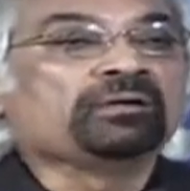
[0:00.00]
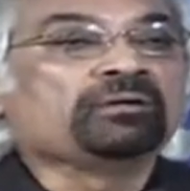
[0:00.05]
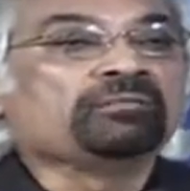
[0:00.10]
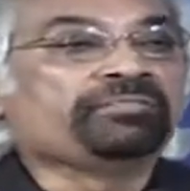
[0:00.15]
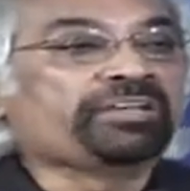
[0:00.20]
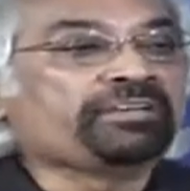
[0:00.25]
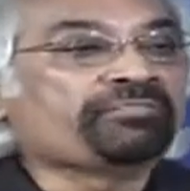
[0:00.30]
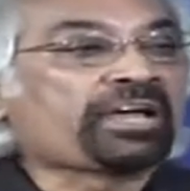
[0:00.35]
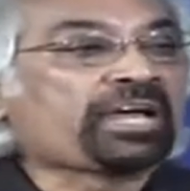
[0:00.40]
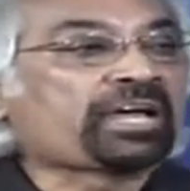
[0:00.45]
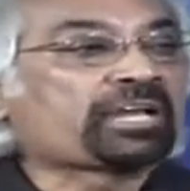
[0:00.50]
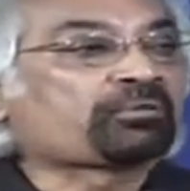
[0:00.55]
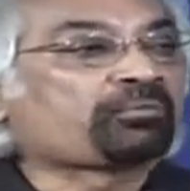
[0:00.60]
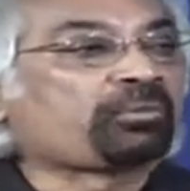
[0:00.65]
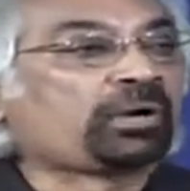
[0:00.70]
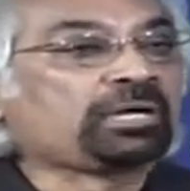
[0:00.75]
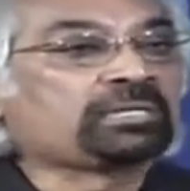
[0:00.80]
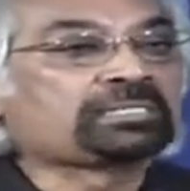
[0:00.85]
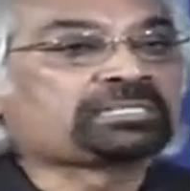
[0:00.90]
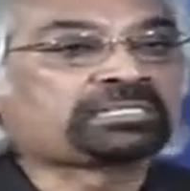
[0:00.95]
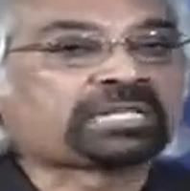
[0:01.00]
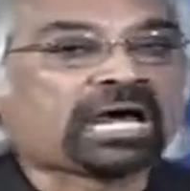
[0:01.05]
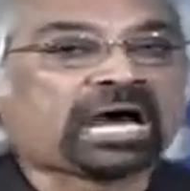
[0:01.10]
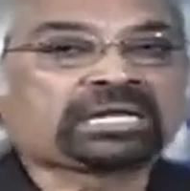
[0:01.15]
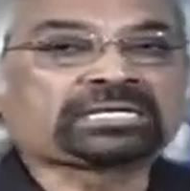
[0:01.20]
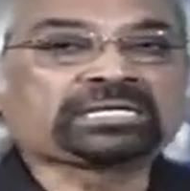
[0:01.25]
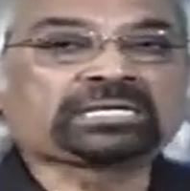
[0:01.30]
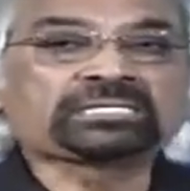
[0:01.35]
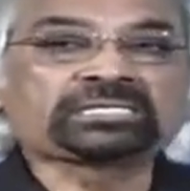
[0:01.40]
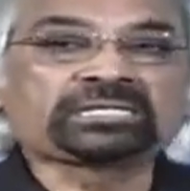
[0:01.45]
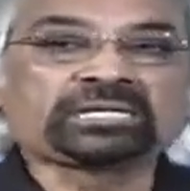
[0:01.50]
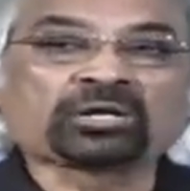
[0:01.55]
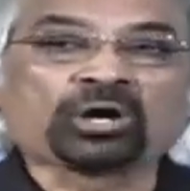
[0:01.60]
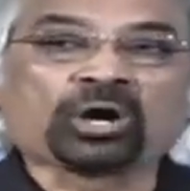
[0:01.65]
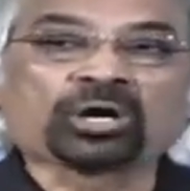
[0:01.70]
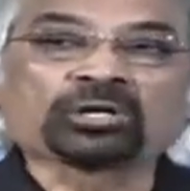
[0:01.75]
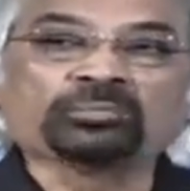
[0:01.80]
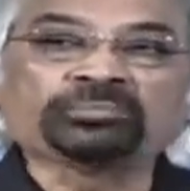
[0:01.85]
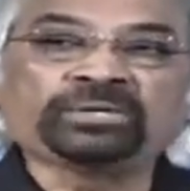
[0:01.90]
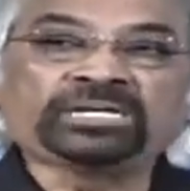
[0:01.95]
We were world's largest
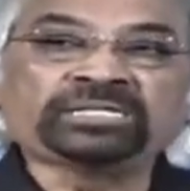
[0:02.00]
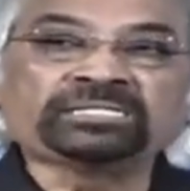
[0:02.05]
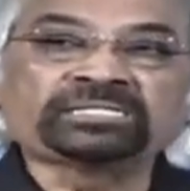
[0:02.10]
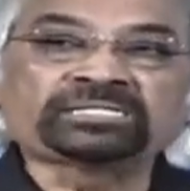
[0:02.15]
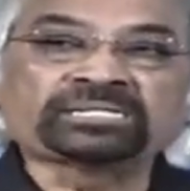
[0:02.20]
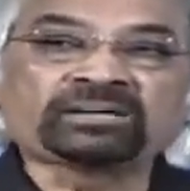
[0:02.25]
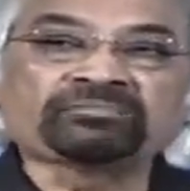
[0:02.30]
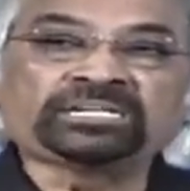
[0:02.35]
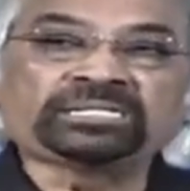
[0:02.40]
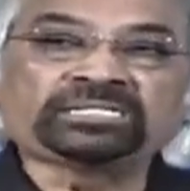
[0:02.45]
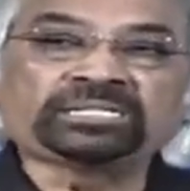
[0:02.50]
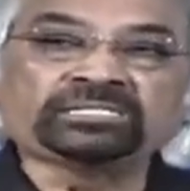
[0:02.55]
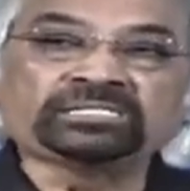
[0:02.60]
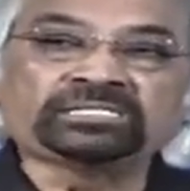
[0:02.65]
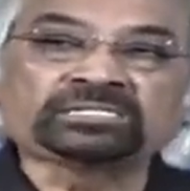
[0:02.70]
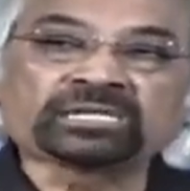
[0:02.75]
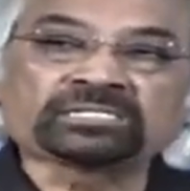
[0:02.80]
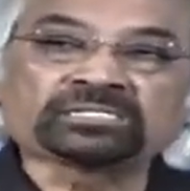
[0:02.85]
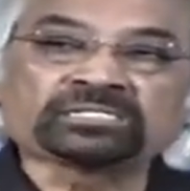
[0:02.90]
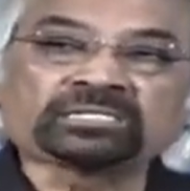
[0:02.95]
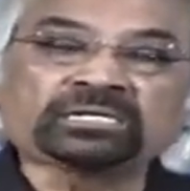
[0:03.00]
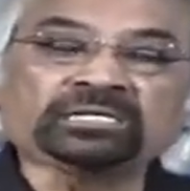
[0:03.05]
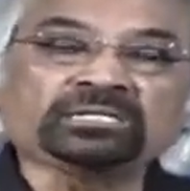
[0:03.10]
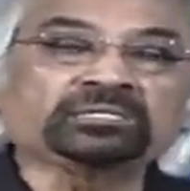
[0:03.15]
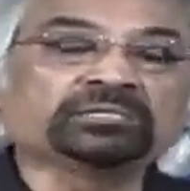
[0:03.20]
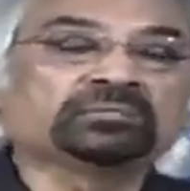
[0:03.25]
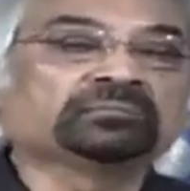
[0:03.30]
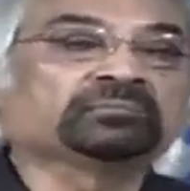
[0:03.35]
economy in 1760.